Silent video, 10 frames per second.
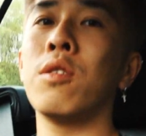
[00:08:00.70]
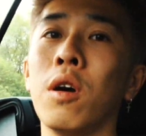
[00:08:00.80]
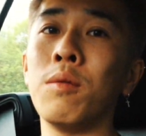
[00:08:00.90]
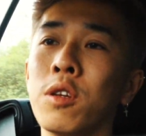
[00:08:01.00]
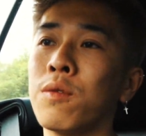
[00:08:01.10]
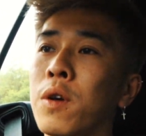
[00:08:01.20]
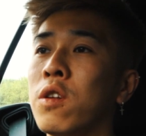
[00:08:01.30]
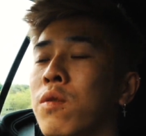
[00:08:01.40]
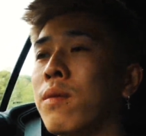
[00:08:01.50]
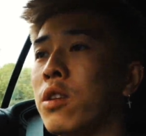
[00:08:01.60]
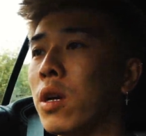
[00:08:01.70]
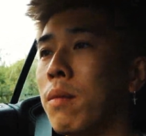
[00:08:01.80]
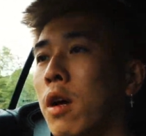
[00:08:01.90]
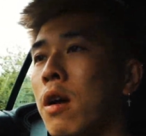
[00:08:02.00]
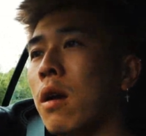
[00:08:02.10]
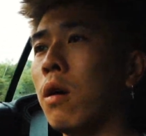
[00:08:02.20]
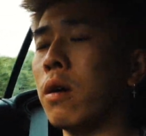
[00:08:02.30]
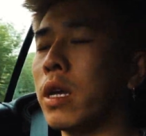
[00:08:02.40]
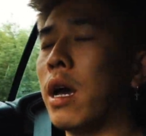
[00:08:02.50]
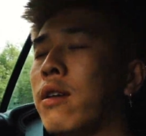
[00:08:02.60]
I'm just finished with the gym there.
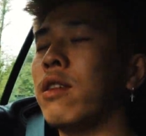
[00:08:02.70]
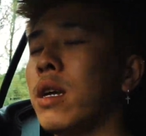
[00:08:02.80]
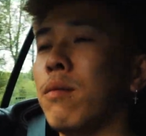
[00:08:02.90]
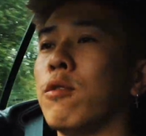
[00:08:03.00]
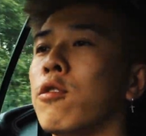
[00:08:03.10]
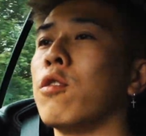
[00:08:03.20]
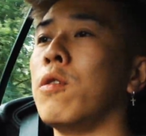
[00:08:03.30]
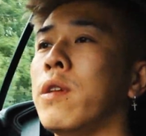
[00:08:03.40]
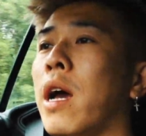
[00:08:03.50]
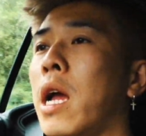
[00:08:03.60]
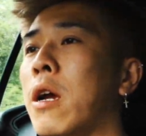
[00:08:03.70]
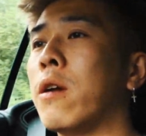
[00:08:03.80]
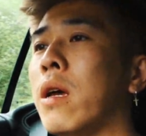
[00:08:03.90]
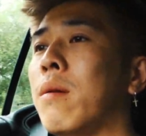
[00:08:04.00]
Oh, guys, I am so tired.